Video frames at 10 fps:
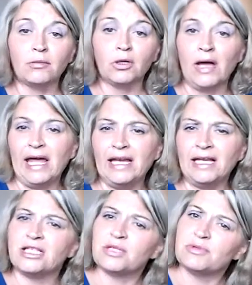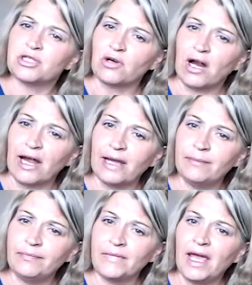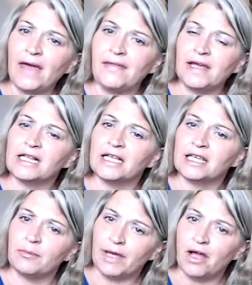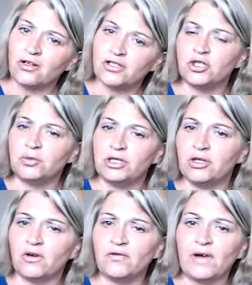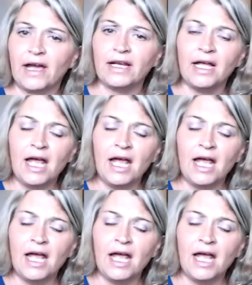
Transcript: go ahead and subscribe and then click the bell so you'll be notified.